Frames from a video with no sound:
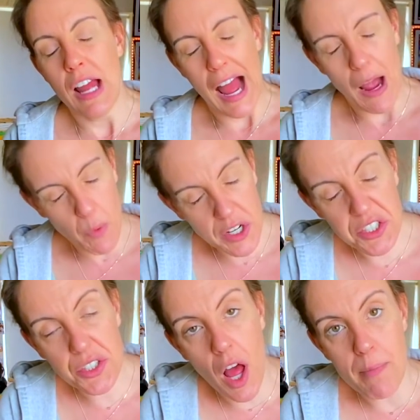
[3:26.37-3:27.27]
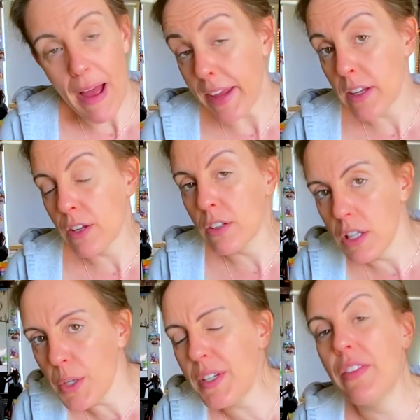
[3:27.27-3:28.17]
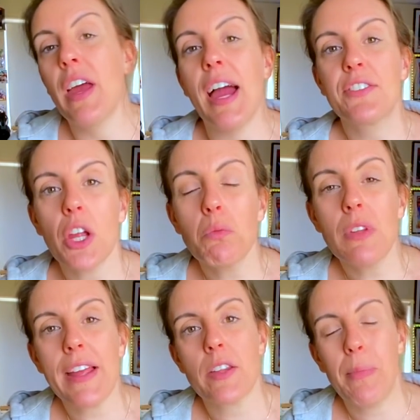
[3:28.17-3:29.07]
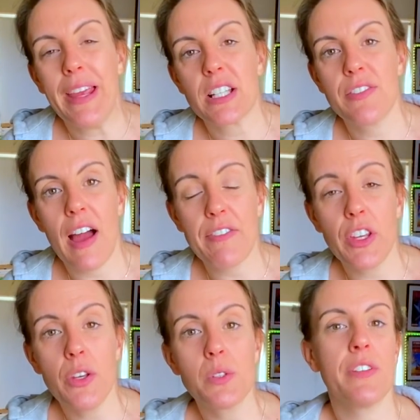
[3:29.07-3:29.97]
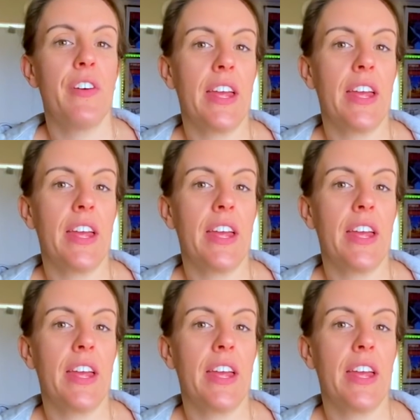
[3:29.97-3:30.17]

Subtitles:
I want to start by concluding that I don't like the PS5 user